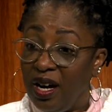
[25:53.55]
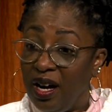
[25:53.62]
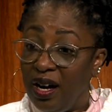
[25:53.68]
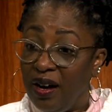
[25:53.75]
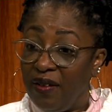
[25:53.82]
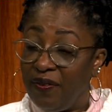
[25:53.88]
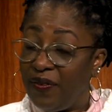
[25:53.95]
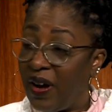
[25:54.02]

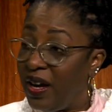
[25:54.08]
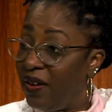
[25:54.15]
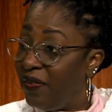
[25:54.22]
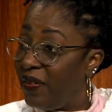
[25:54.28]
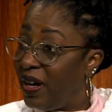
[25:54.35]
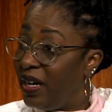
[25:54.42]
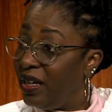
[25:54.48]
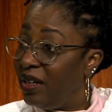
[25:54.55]
uh,
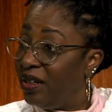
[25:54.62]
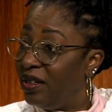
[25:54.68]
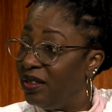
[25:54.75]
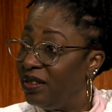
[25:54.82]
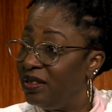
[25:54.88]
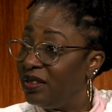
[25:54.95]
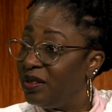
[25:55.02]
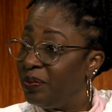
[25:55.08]

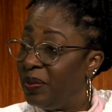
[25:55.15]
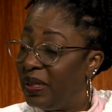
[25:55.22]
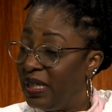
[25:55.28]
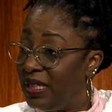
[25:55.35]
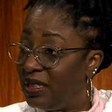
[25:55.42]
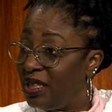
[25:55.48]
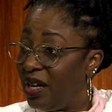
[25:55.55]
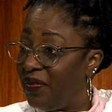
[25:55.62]
firefighters,
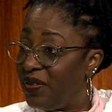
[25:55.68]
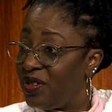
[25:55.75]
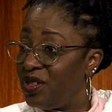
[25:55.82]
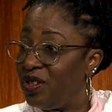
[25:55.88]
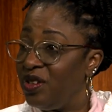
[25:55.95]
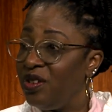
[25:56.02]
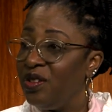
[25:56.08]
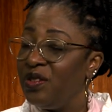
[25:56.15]
police
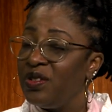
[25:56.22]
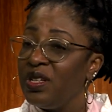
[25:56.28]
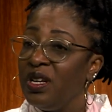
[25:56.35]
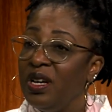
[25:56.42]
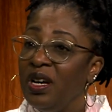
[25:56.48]
officers,